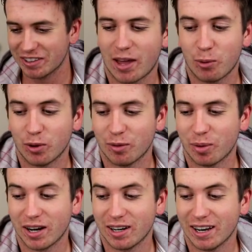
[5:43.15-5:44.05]
That wouldn't have
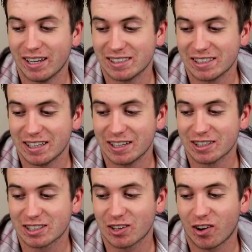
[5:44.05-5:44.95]
been easy in
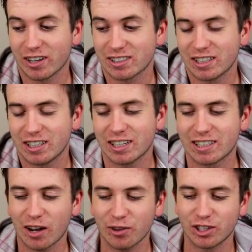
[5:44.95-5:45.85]
the slightest, and you can
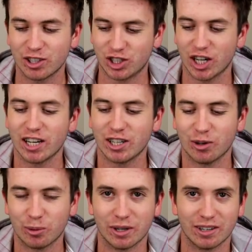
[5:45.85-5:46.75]
tell the
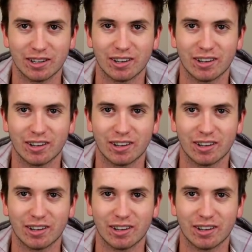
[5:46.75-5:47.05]
genuine